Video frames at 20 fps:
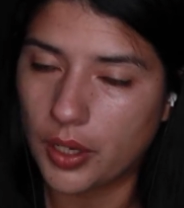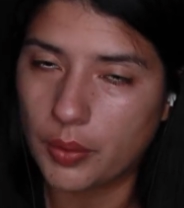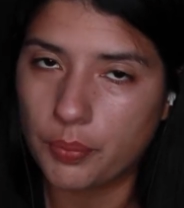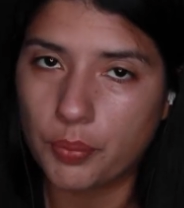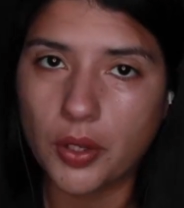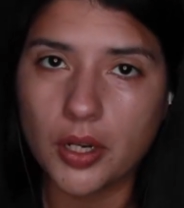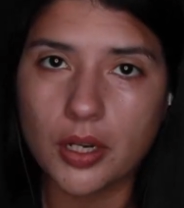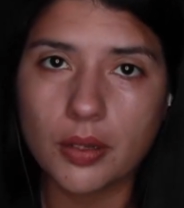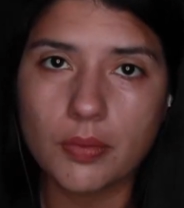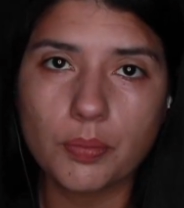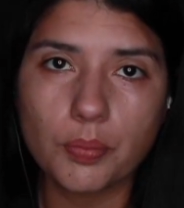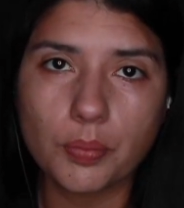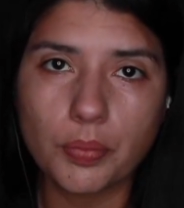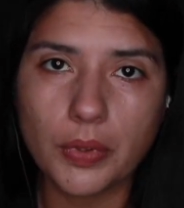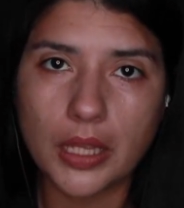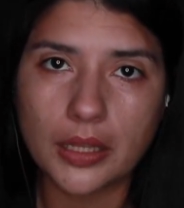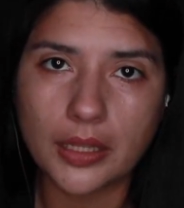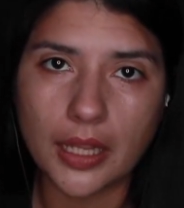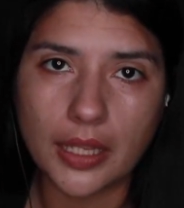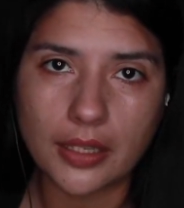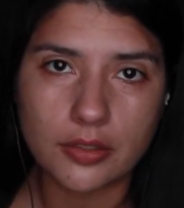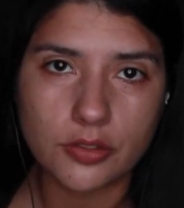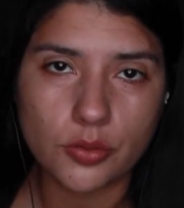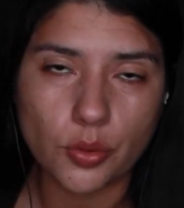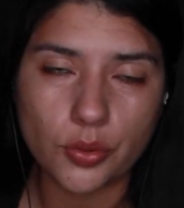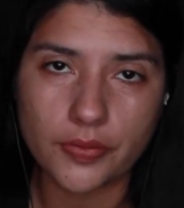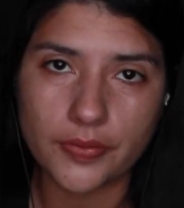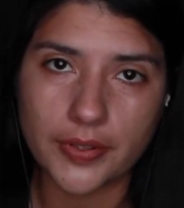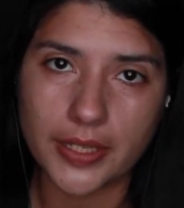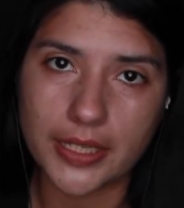put it in like
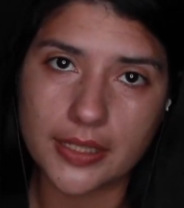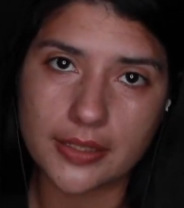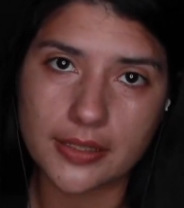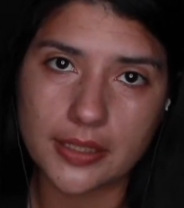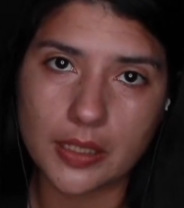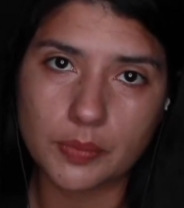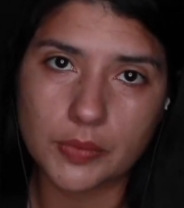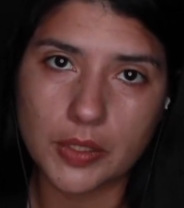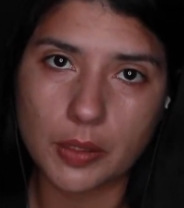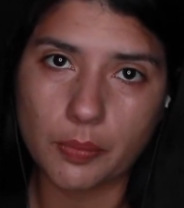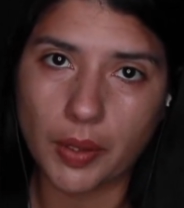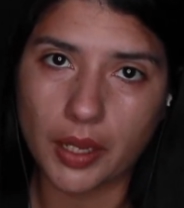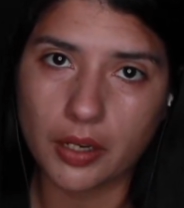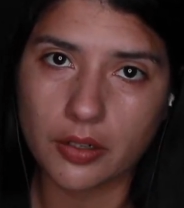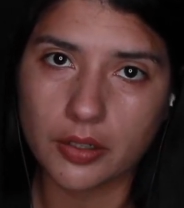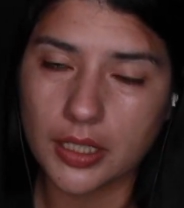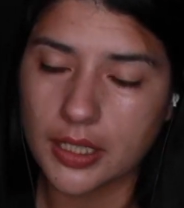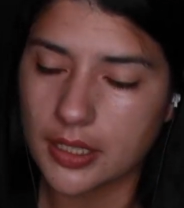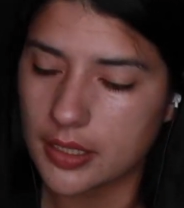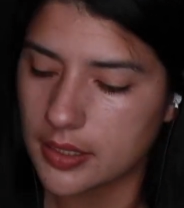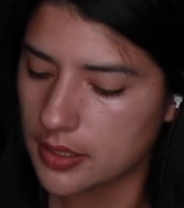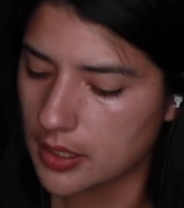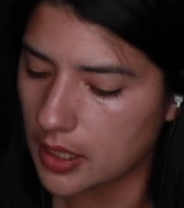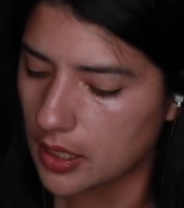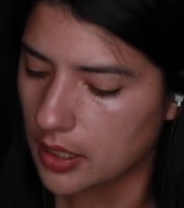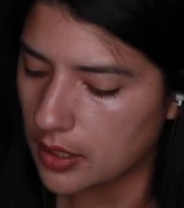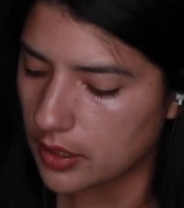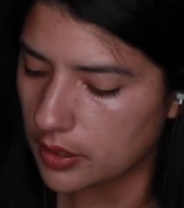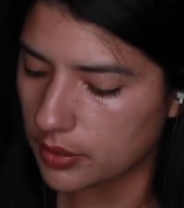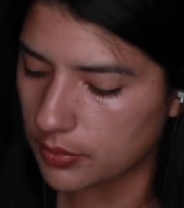sort of like zipped up areas.
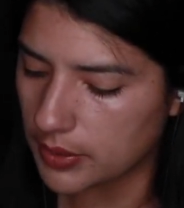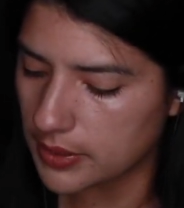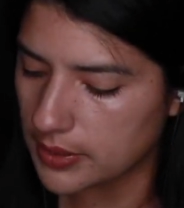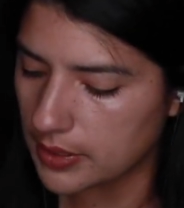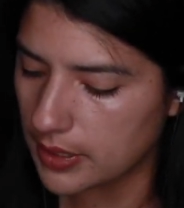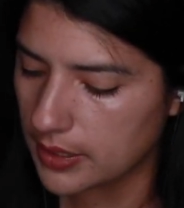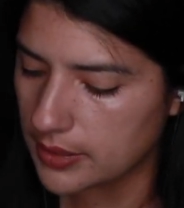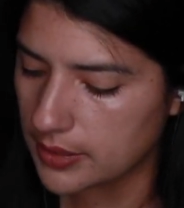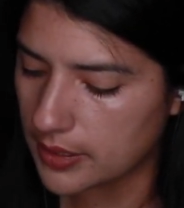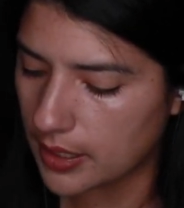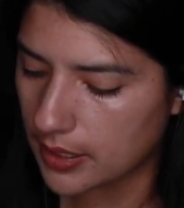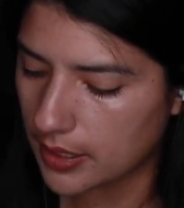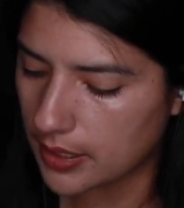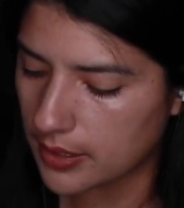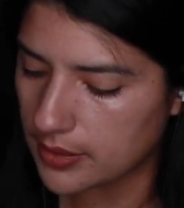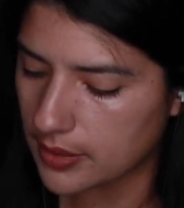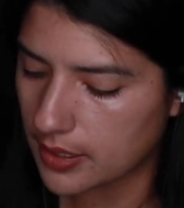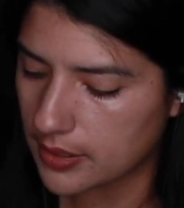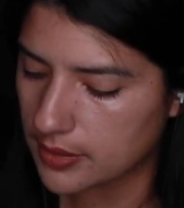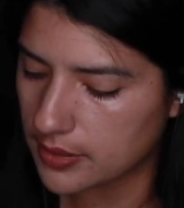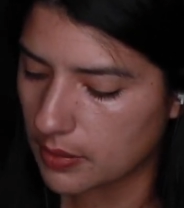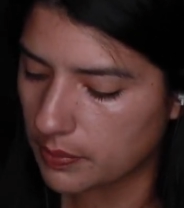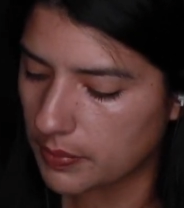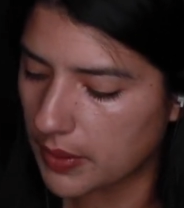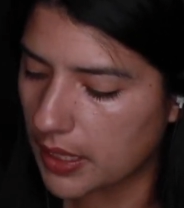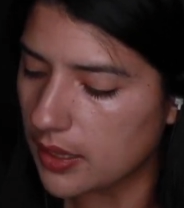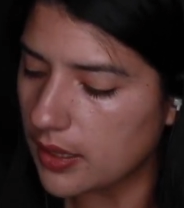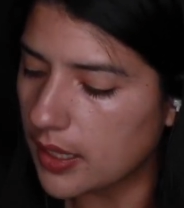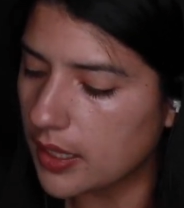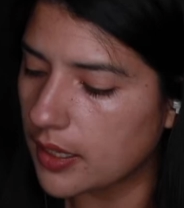The reason I say that is because
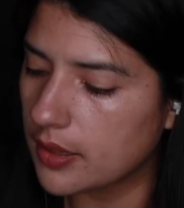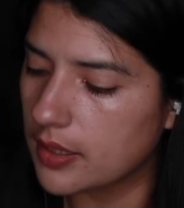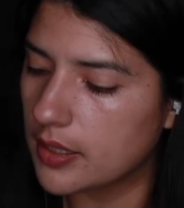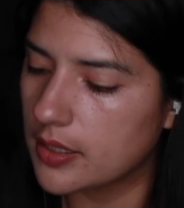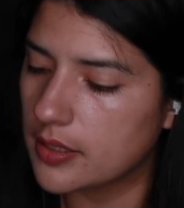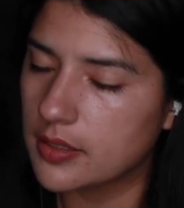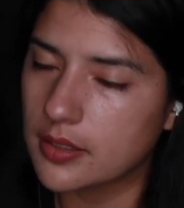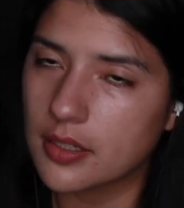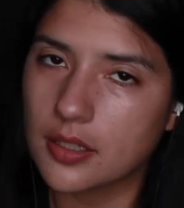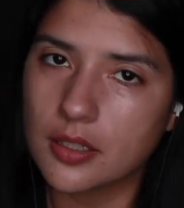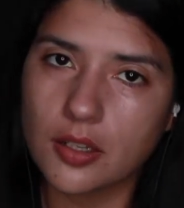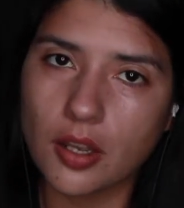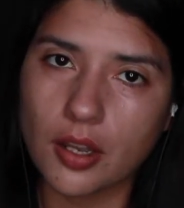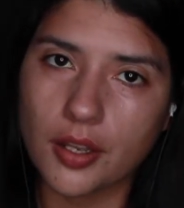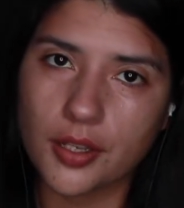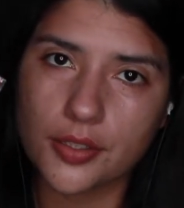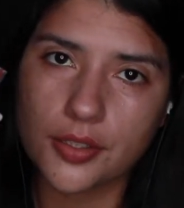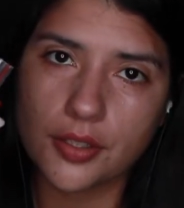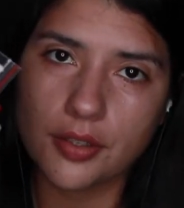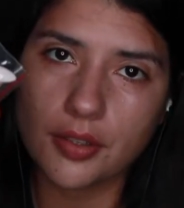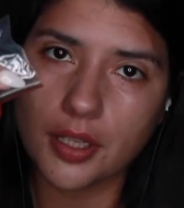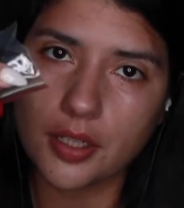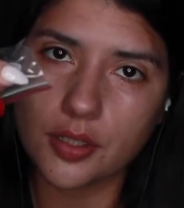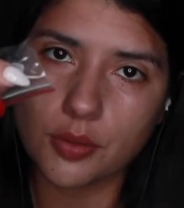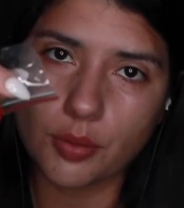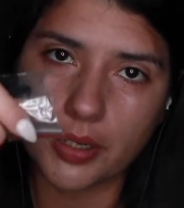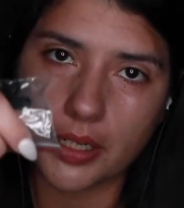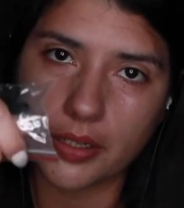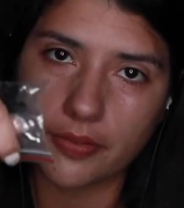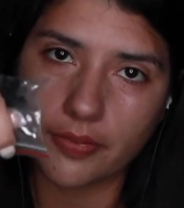something like this could cost you like
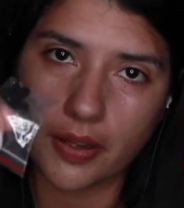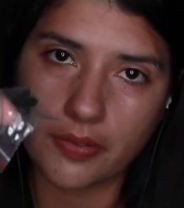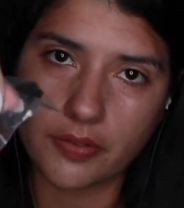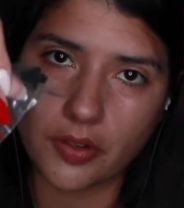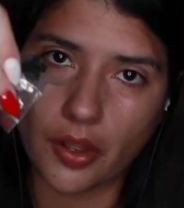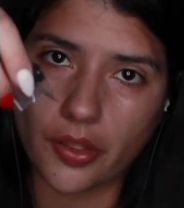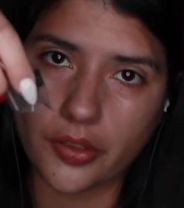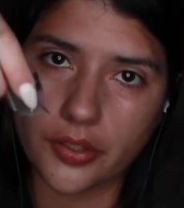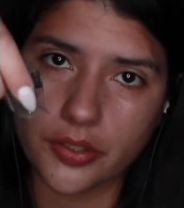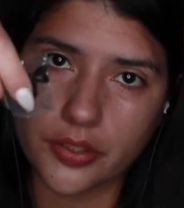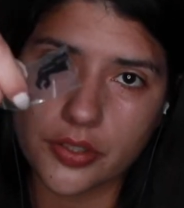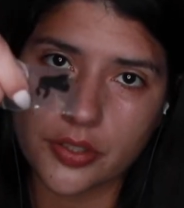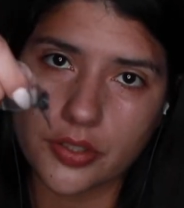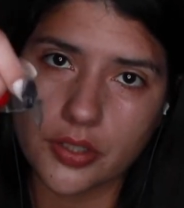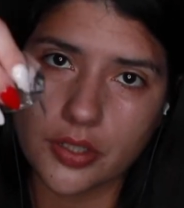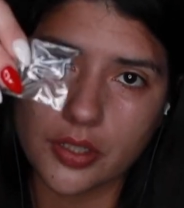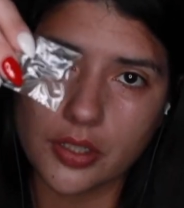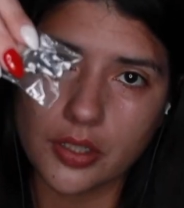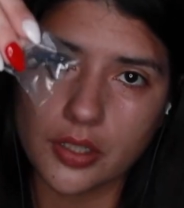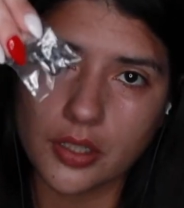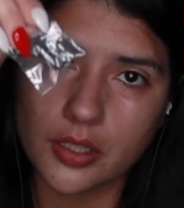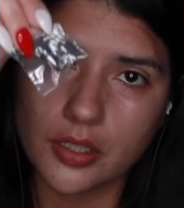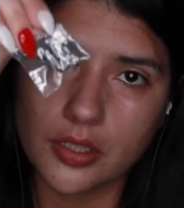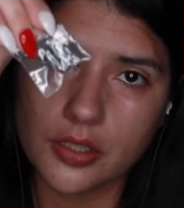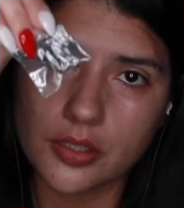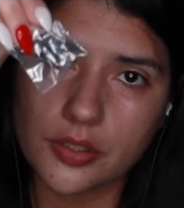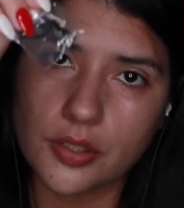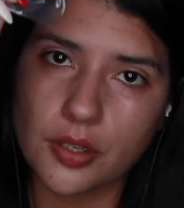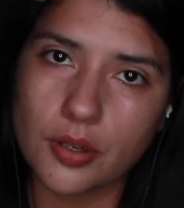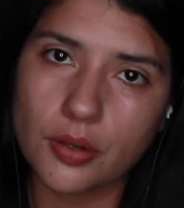$25.
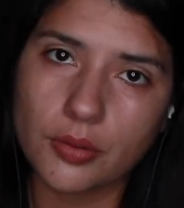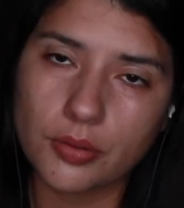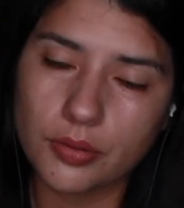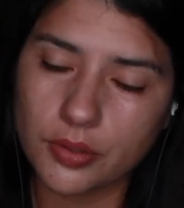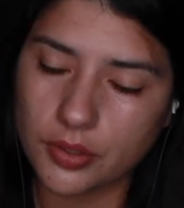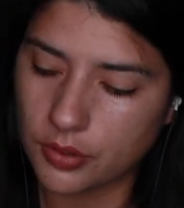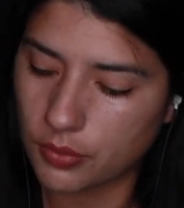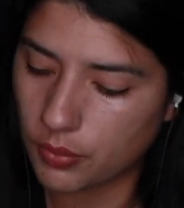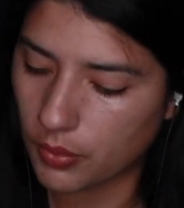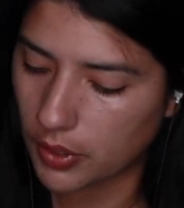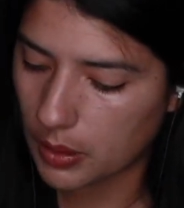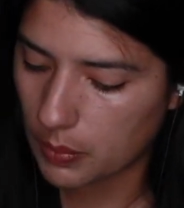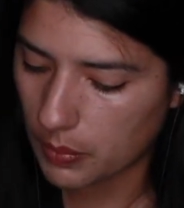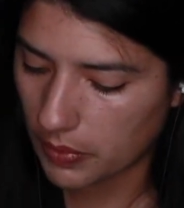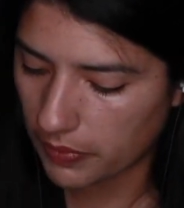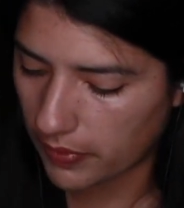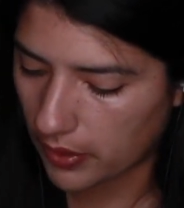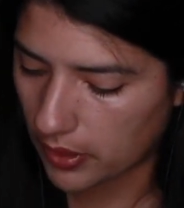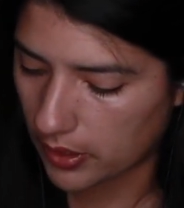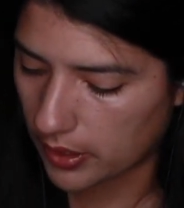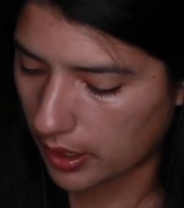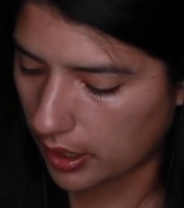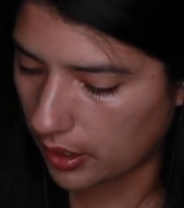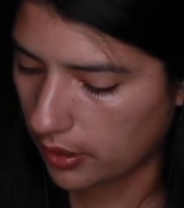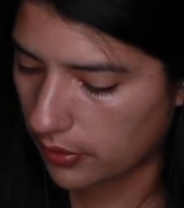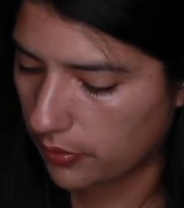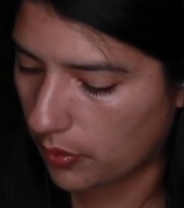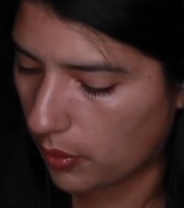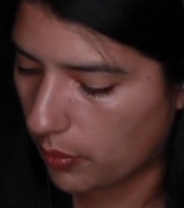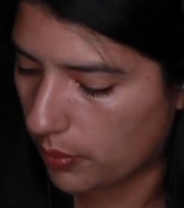So you want to be very
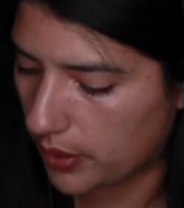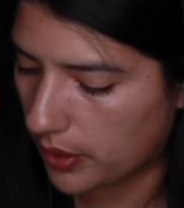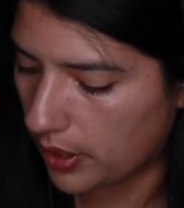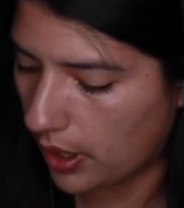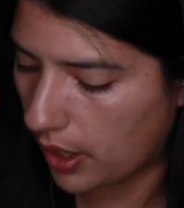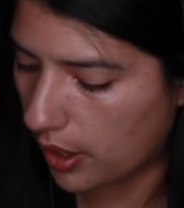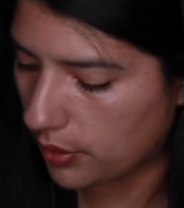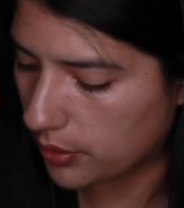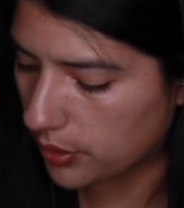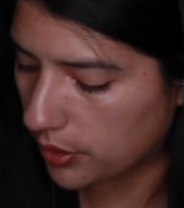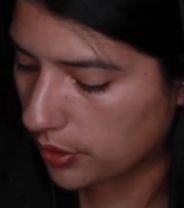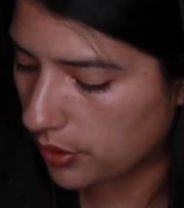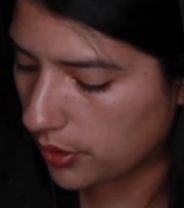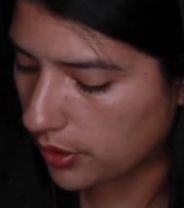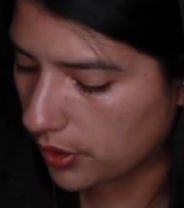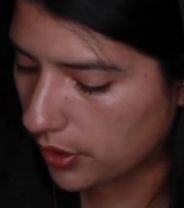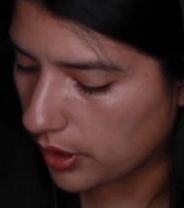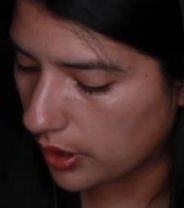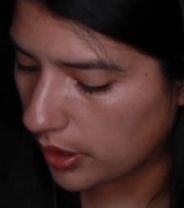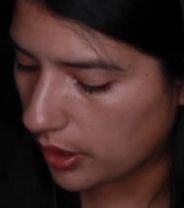careful with how you're